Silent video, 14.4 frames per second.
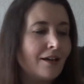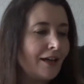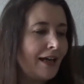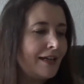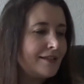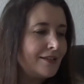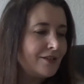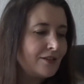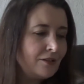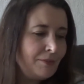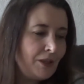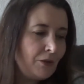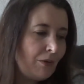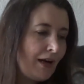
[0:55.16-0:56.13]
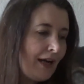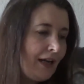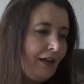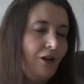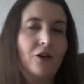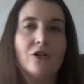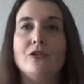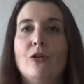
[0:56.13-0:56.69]
Okay, so it's going to be quite a
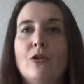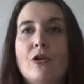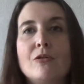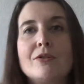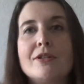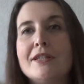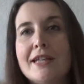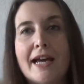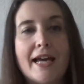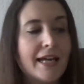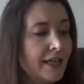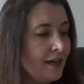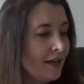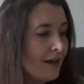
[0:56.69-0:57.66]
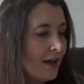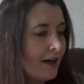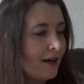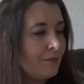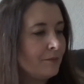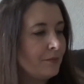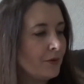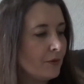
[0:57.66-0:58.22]
long haul today,
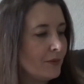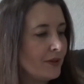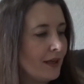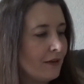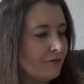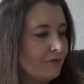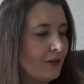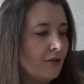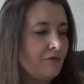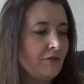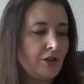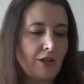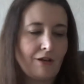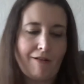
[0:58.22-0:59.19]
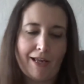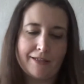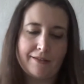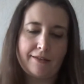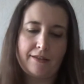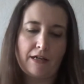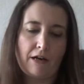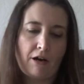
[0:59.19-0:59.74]
but without further ado, let's
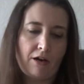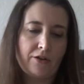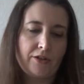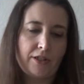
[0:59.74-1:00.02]
start.